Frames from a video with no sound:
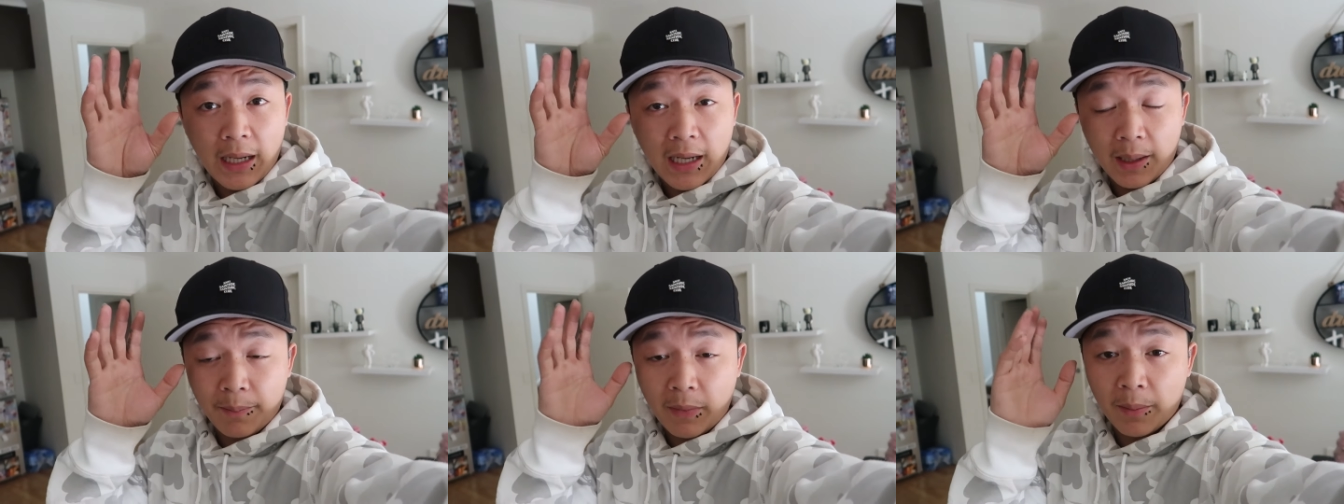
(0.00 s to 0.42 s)

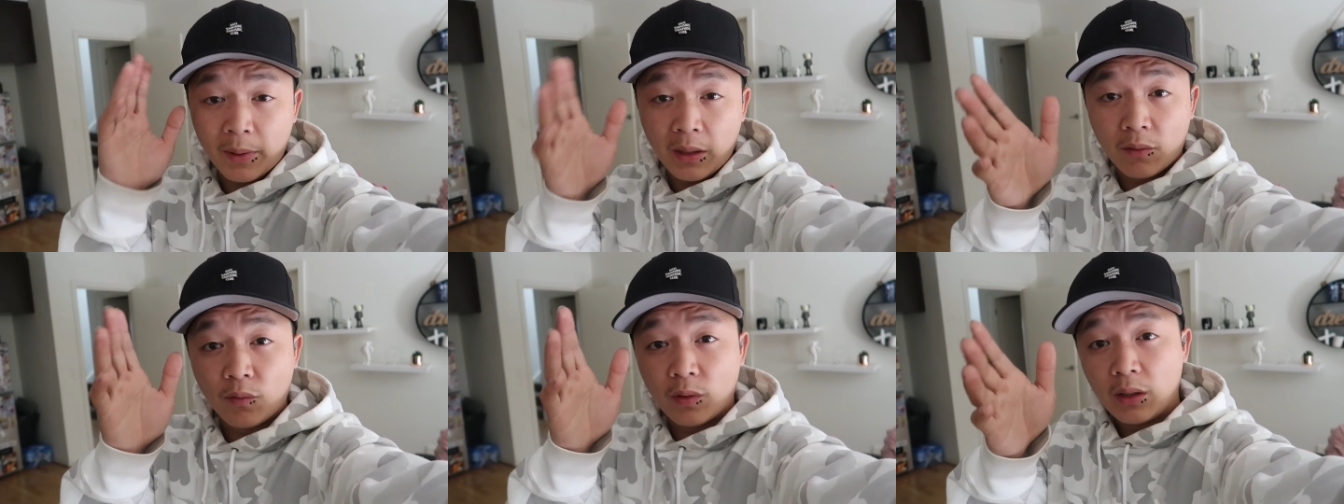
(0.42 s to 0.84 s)
Um, I'm
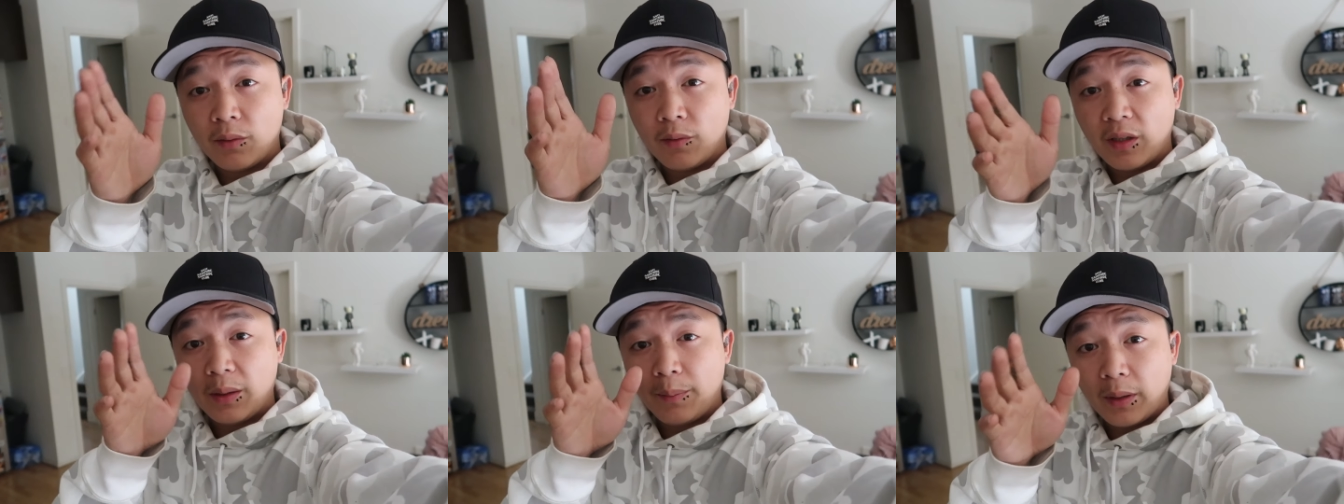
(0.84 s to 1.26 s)
in a really,
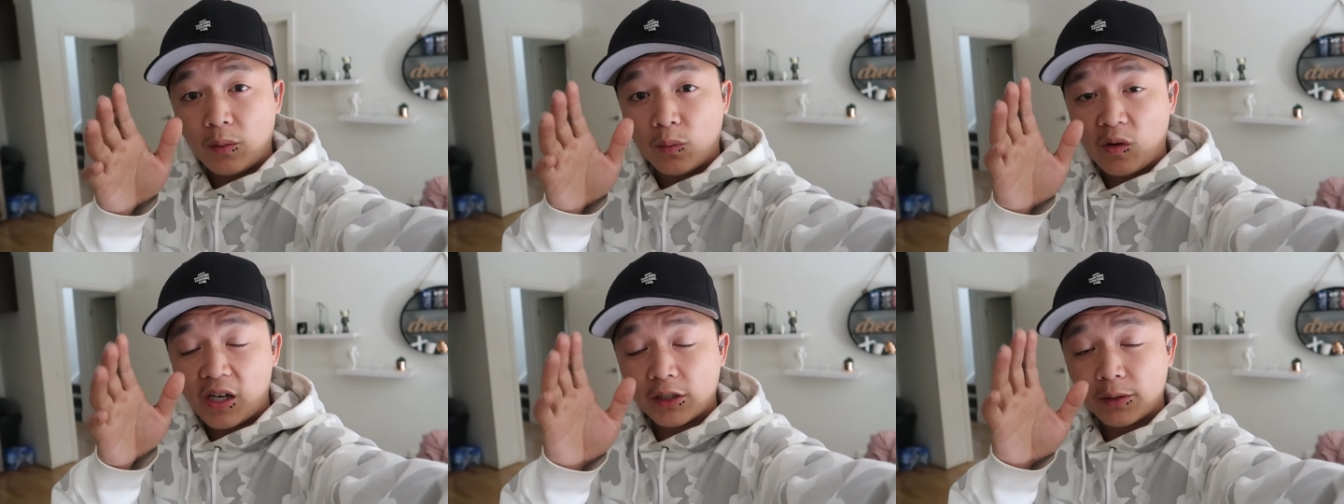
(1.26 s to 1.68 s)
really big
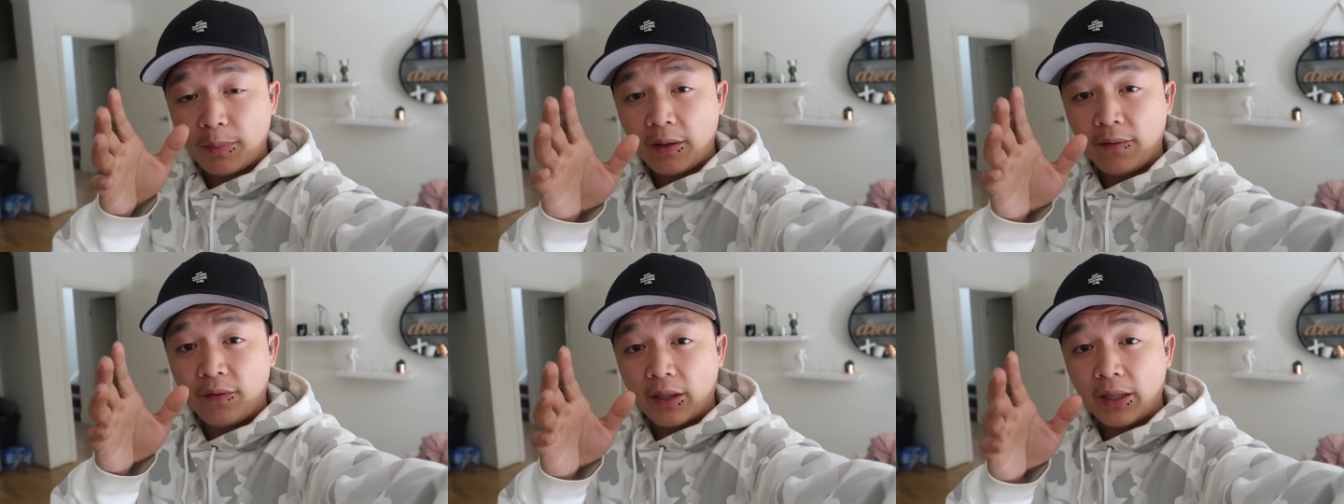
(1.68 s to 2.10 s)
rush.
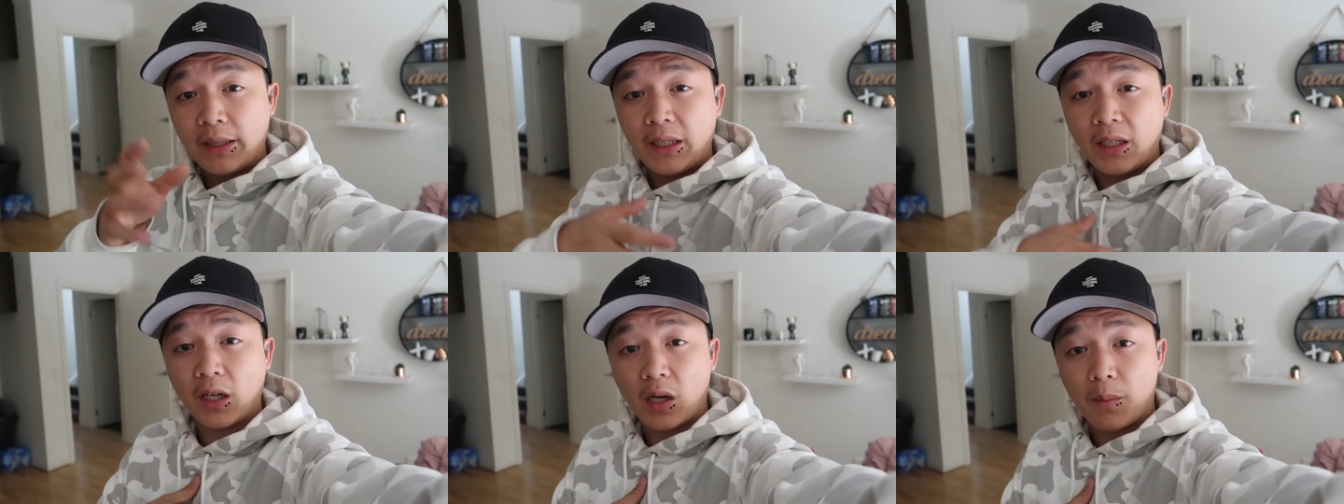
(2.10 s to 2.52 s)
Me and Philly
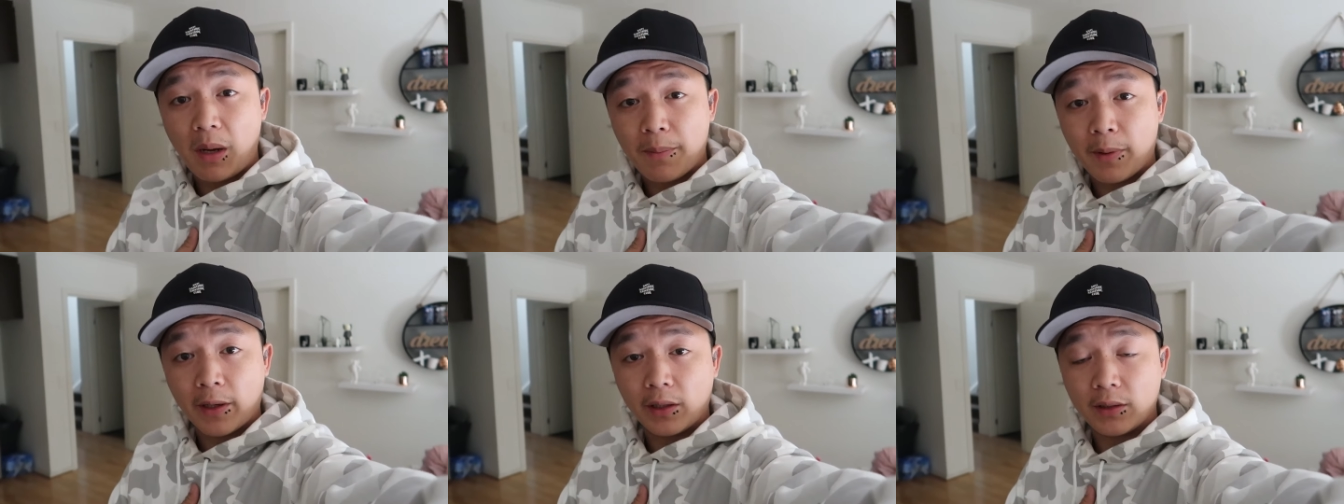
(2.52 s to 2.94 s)
need to go to
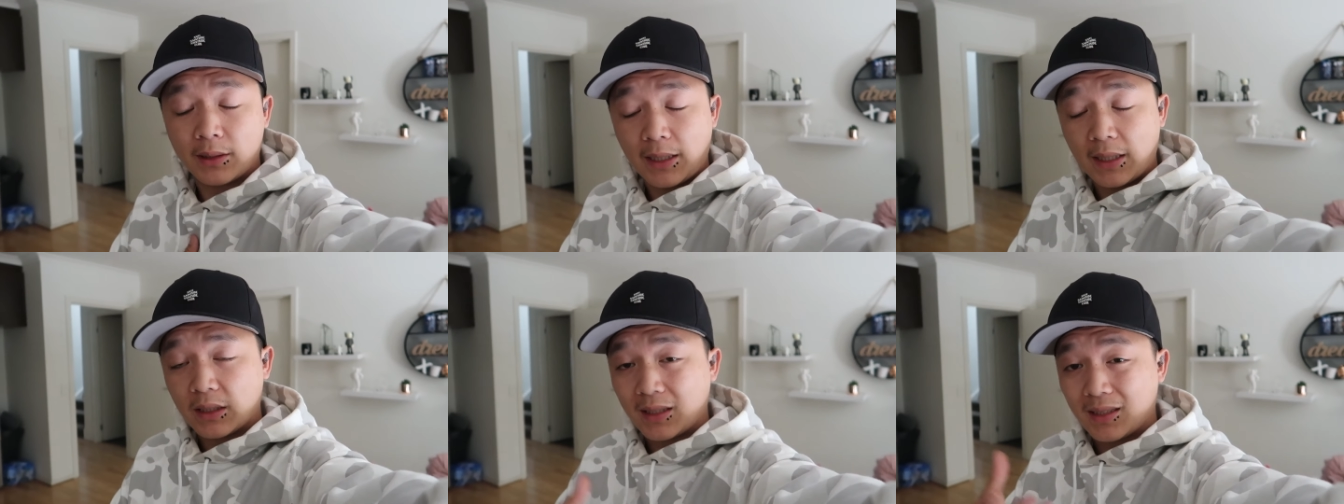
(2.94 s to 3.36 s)
my
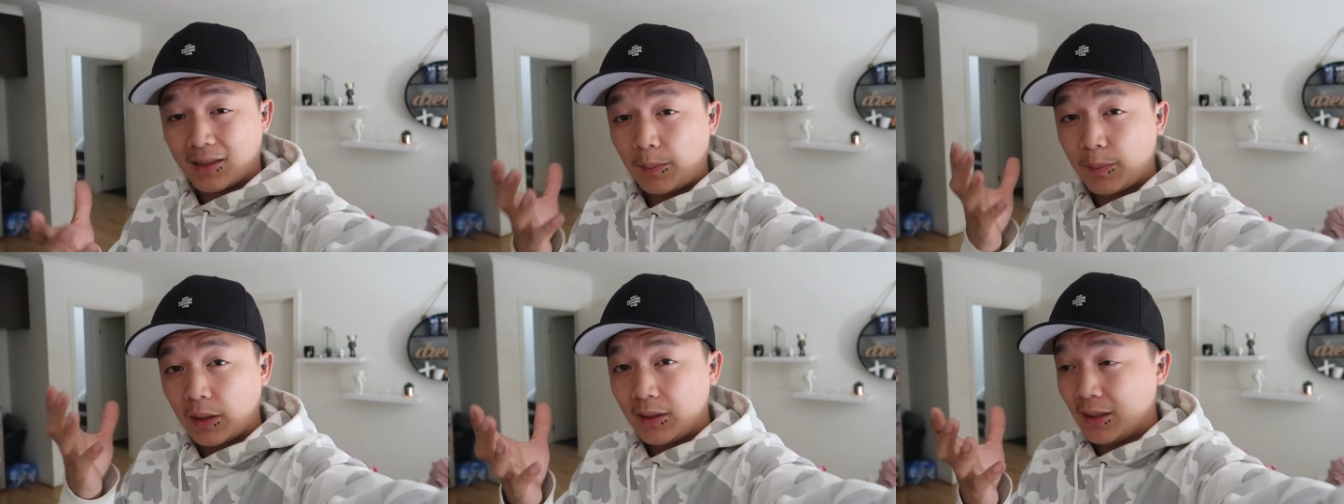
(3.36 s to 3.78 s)
parents' house because
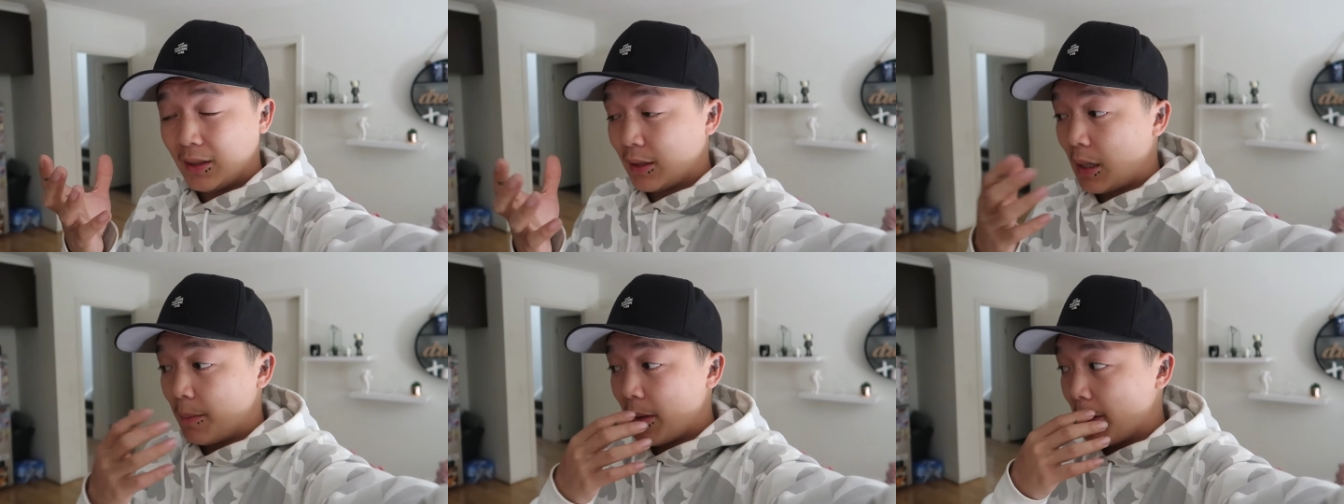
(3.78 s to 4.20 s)
something
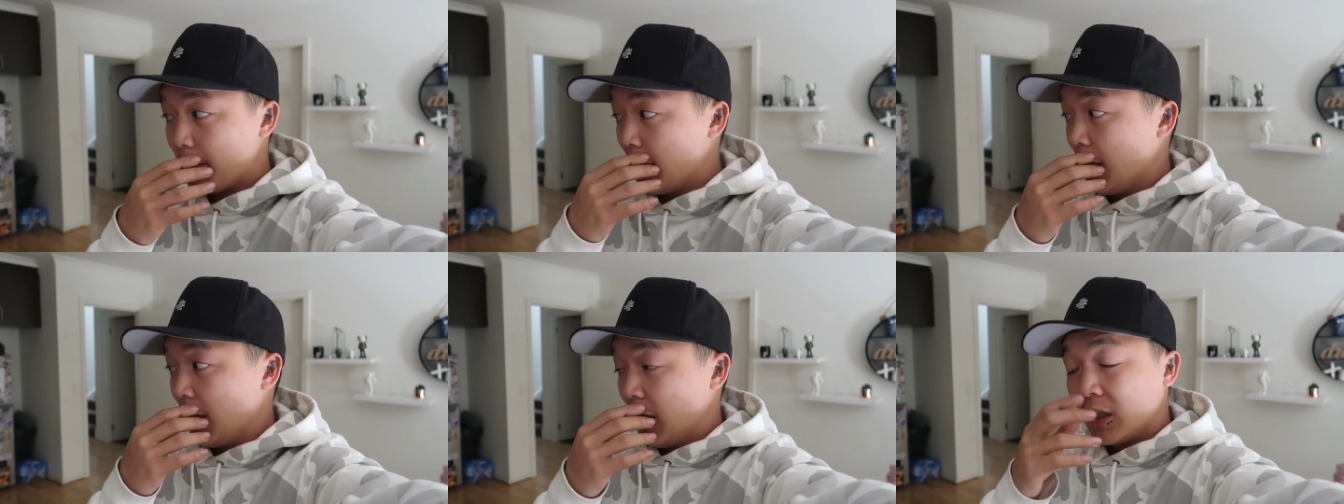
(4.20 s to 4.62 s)
did come up.